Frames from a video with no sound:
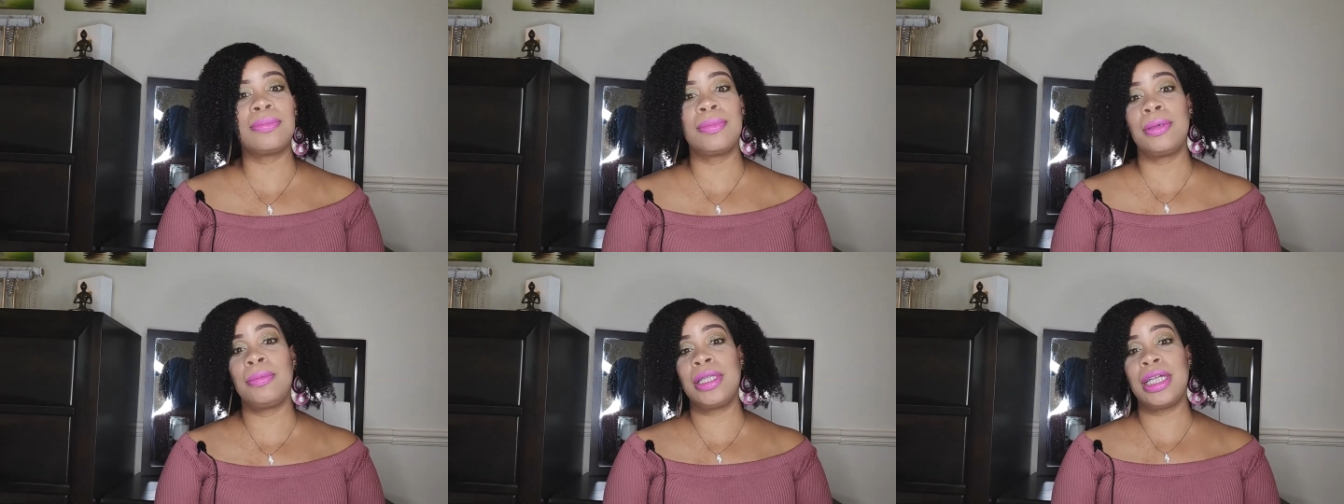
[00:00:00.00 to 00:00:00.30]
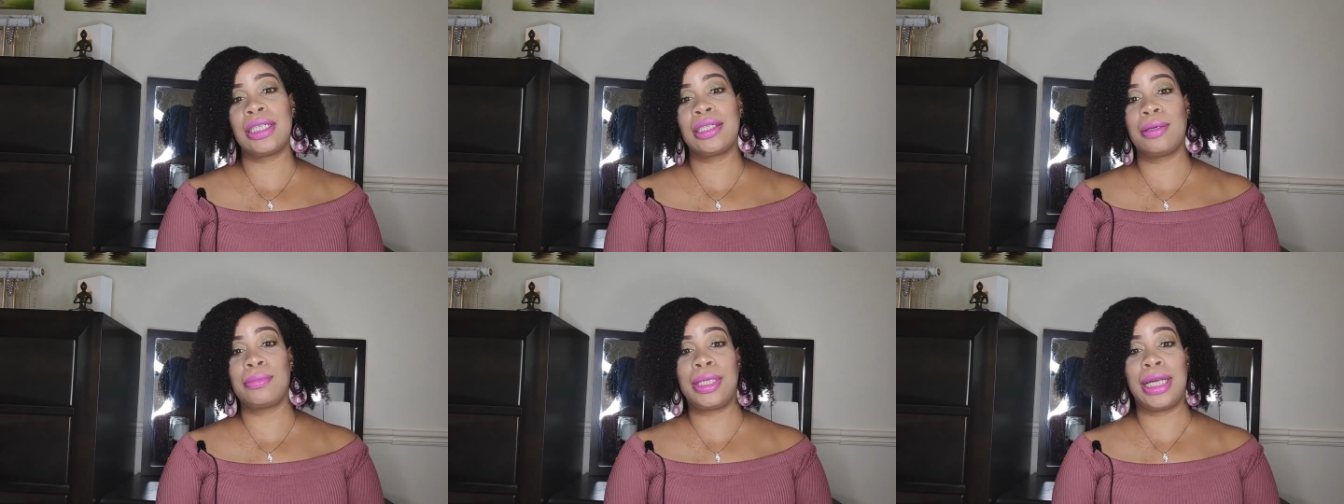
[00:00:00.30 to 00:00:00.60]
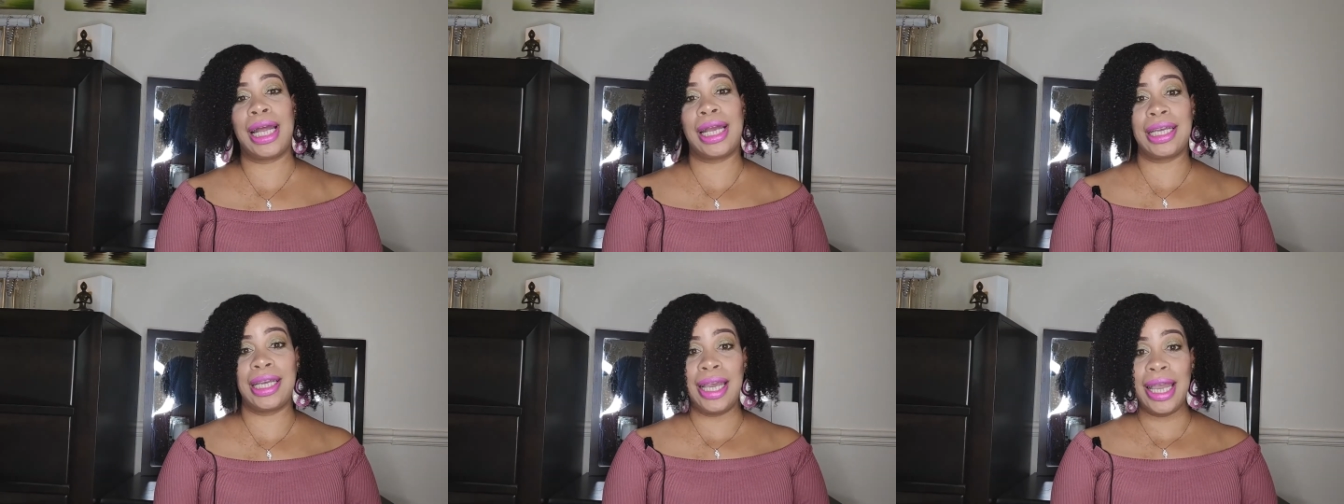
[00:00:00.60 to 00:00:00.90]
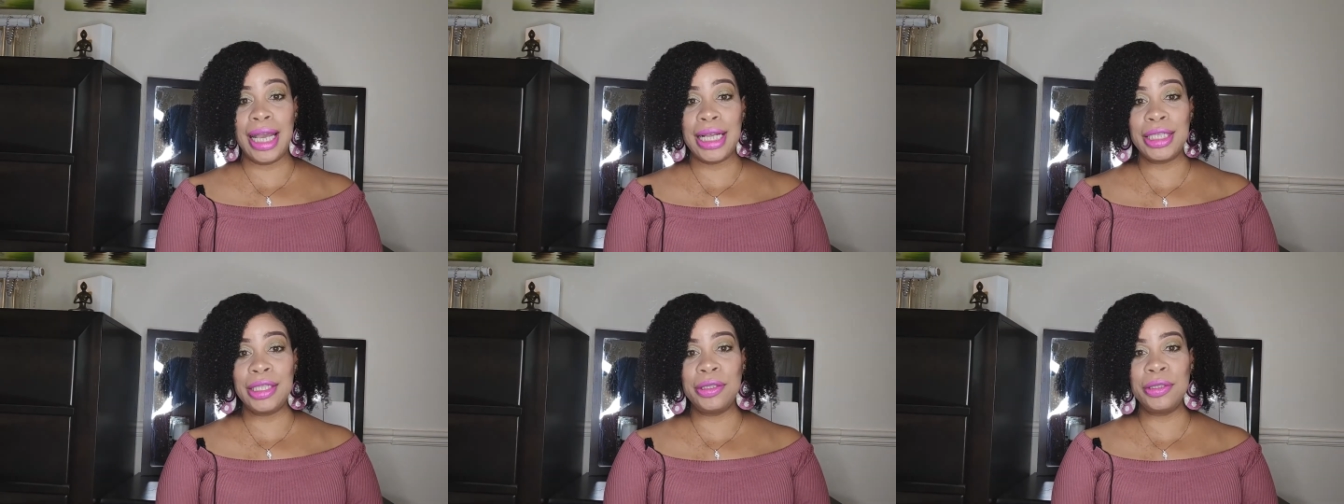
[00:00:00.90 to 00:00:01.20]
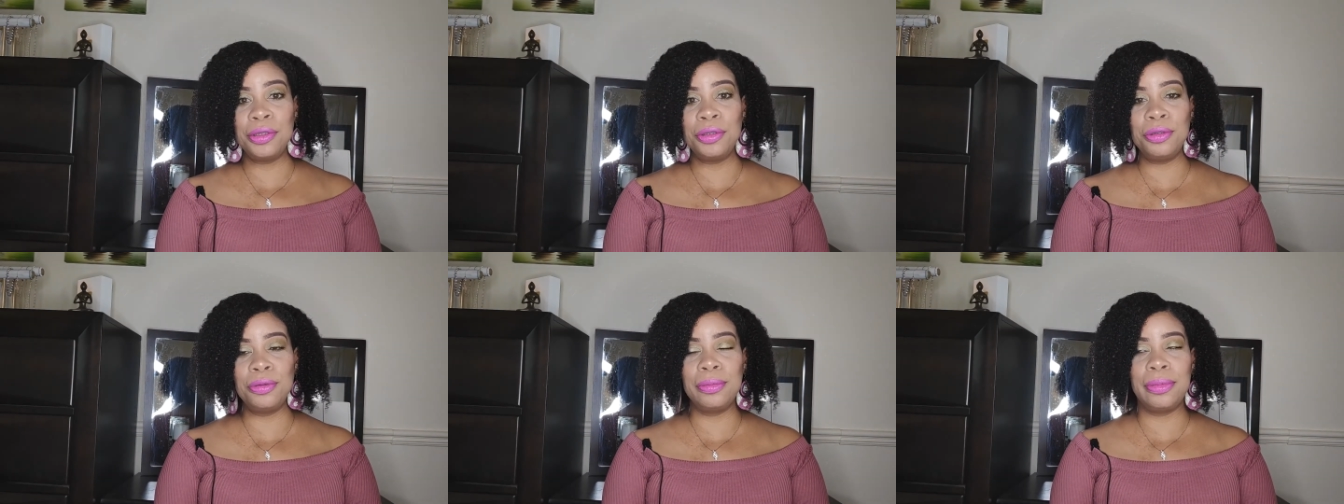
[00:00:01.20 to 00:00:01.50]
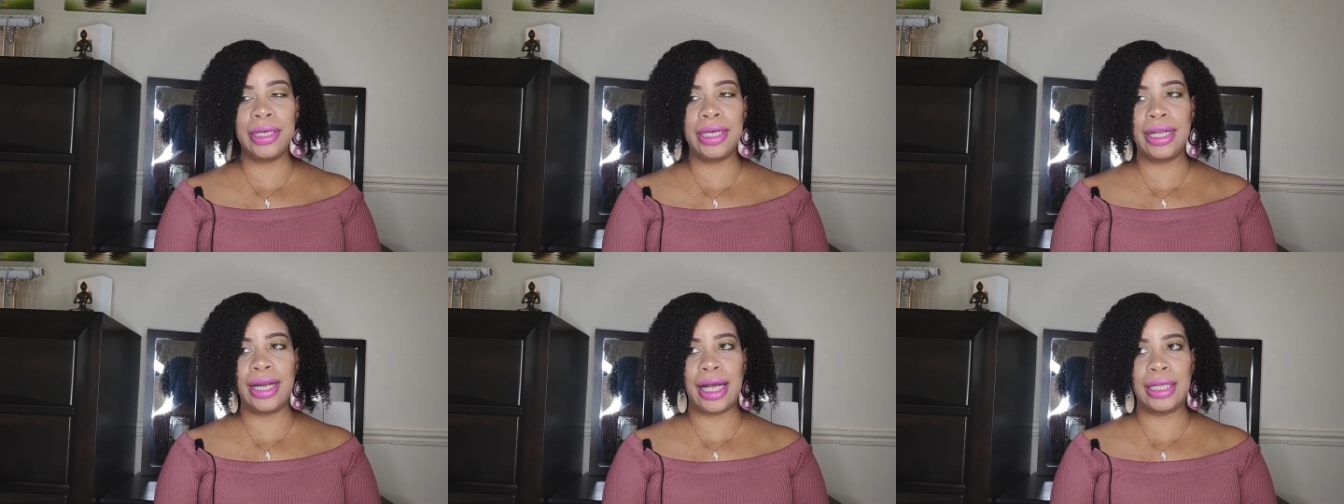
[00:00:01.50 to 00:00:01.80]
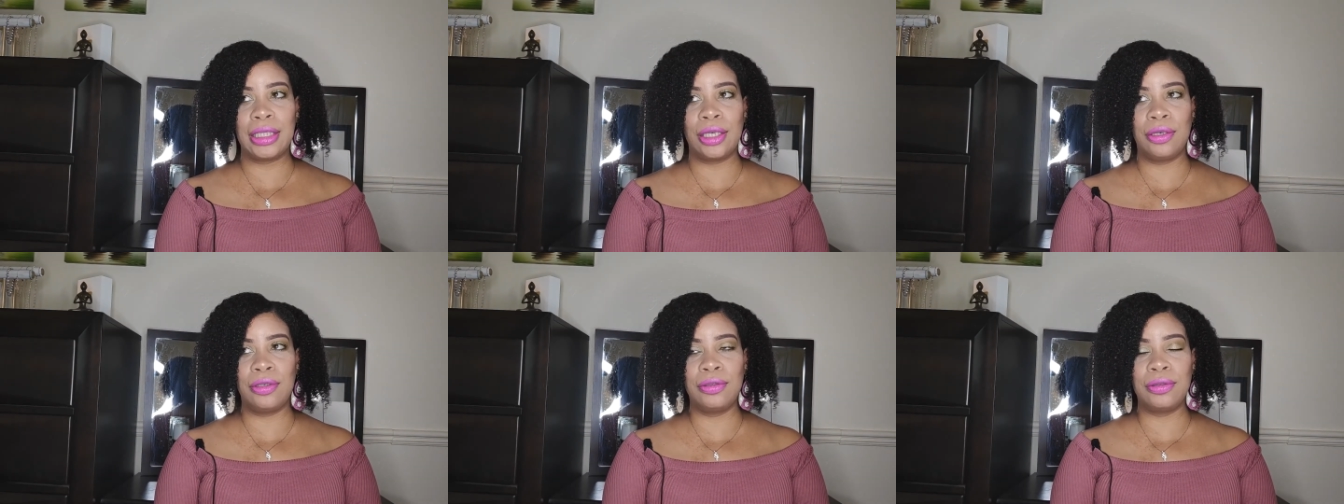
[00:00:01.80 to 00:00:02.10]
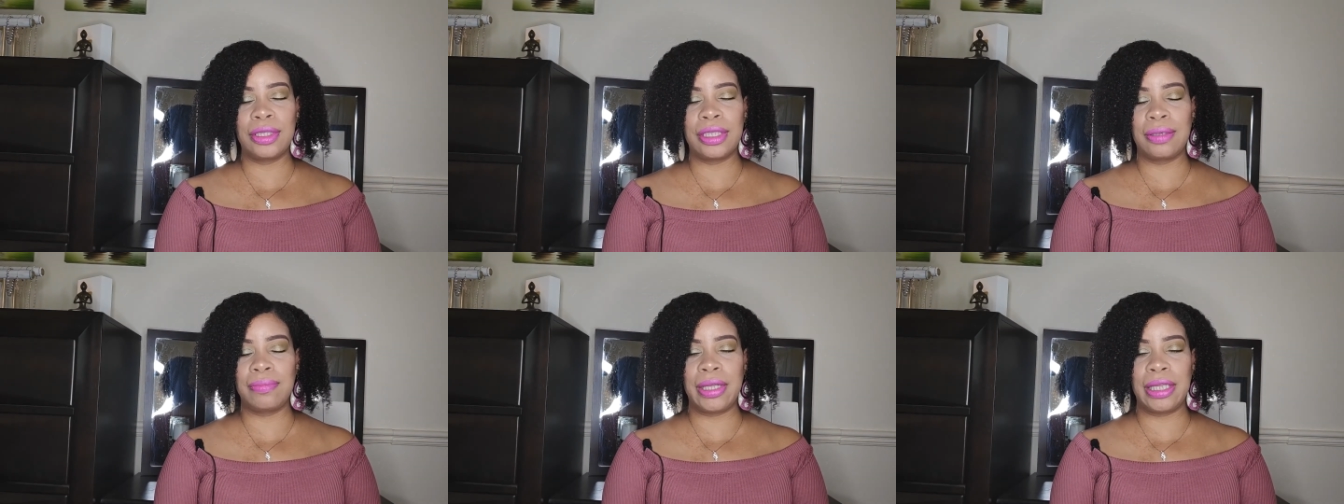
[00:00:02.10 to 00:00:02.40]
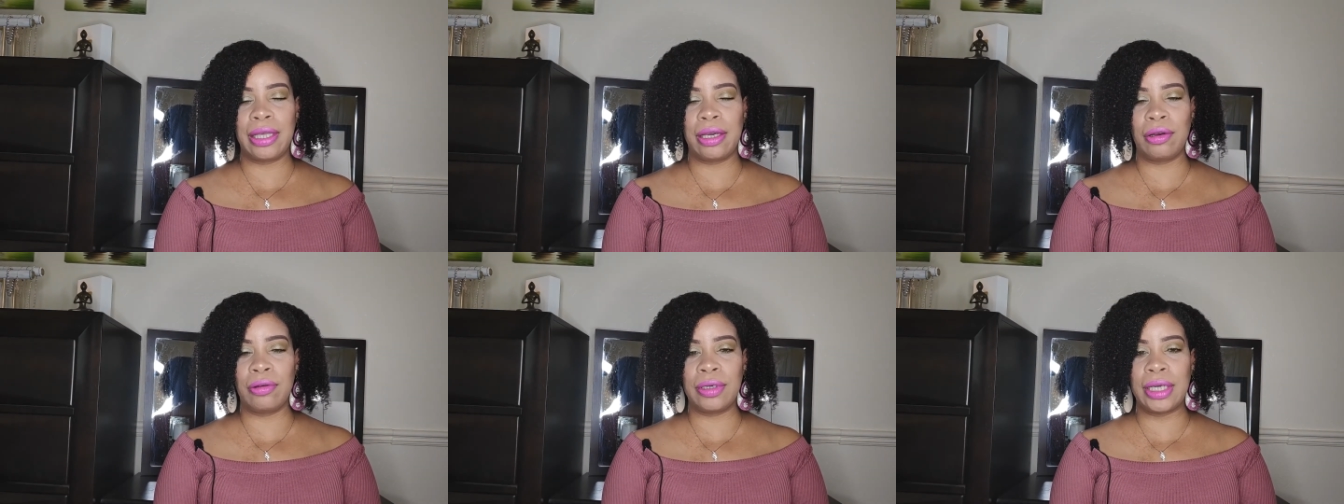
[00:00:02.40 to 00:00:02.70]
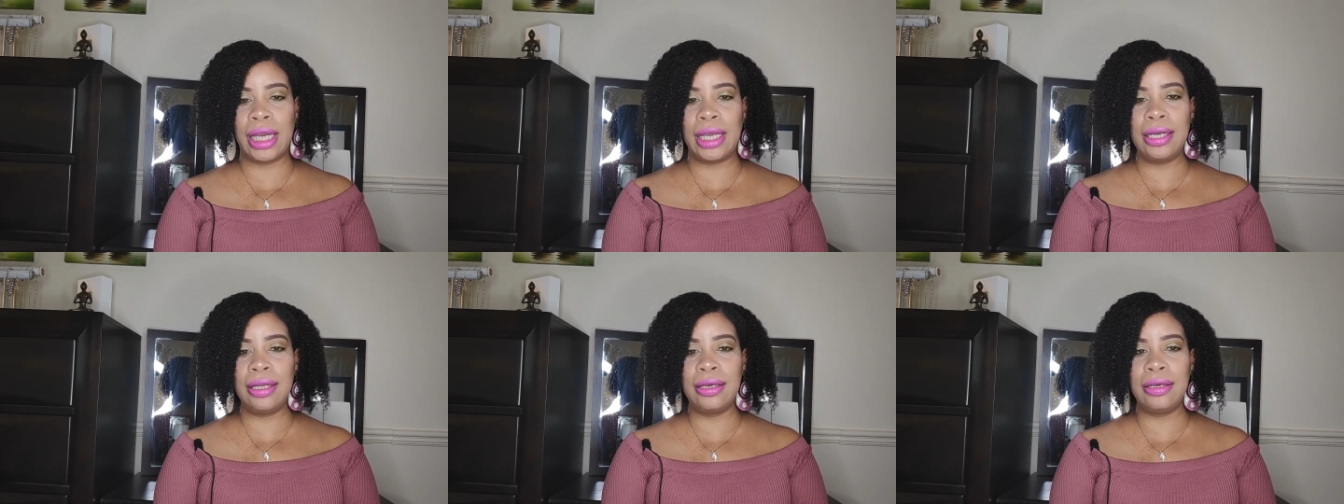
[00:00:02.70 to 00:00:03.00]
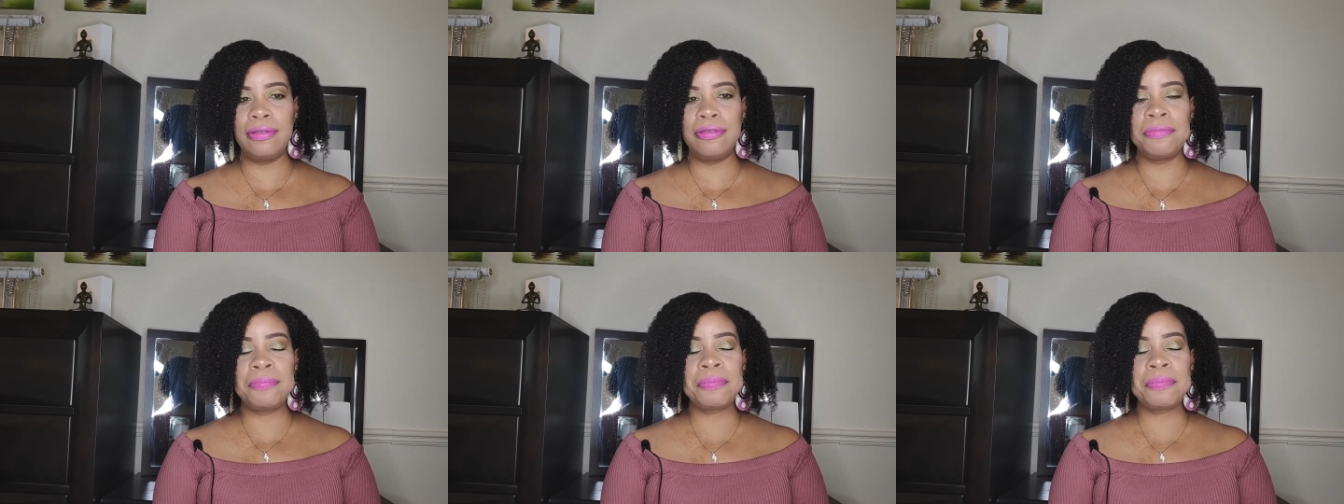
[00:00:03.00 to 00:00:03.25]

Maybe that's something I can do, but I don't because I'm not that creative.